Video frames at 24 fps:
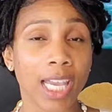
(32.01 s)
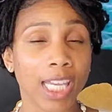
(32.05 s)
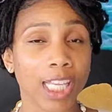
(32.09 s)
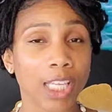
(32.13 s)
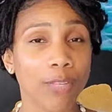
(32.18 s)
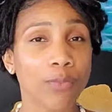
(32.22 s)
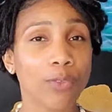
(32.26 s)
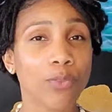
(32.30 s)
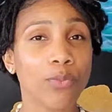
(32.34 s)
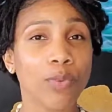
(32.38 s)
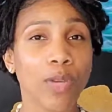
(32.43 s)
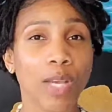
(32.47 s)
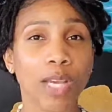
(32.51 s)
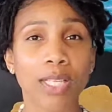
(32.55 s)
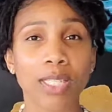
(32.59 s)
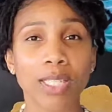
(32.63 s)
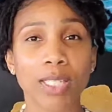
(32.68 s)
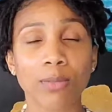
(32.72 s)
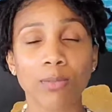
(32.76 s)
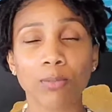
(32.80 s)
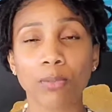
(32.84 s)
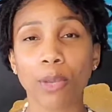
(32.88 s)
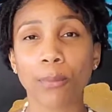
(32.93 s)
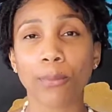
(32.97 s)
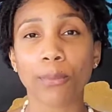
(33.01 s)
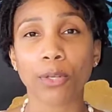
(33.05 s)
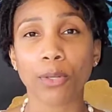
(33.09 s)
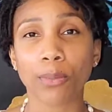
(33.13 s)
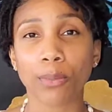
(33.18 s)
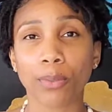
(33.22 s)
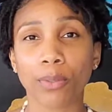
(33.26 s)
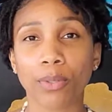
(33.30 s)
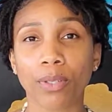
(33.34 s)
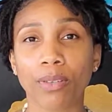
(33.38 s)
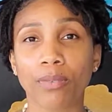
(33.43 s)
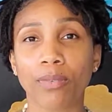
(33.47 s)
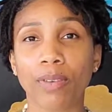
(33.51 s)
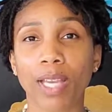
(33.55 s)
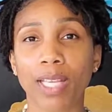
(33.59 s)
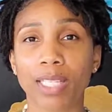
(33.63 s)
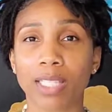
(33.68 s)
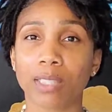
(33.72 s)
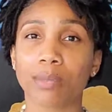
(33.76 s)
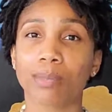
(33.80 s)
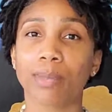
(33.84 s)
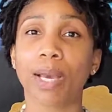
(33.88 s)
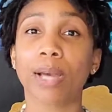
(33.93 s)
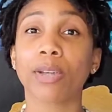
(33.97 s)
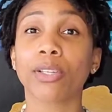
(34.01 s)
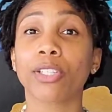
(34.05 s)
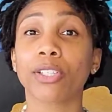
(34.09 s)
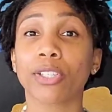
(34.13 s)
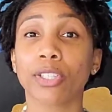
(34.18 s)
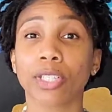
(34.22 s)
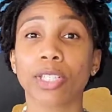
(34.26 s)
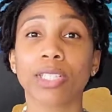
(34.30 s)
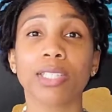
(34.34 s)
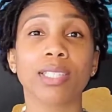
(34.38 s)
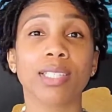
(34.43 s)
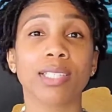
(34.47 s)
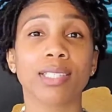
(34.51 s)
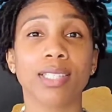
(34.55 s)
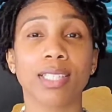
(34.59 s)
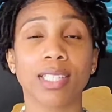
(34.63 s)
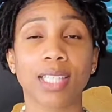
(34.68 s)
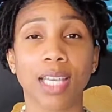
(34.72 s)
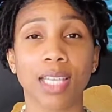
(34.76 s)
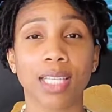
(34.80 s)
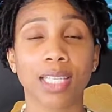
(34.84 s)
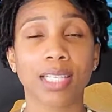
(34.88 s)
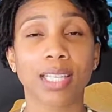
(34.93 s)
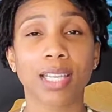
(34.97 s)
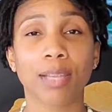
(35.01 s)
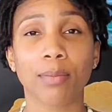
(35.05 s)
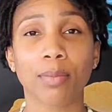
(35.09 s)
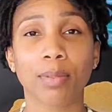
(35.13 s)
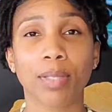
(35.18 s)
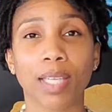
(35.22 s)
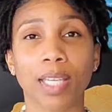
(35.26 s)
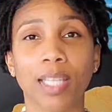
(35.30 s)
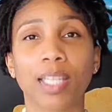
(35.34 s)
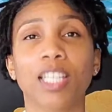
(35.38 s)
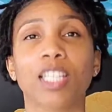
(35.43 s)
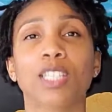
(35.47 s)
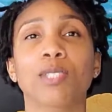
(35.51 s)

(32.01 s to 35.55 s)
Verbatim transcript: And if you find some reputable advice about a 30, 60, 90 day plan,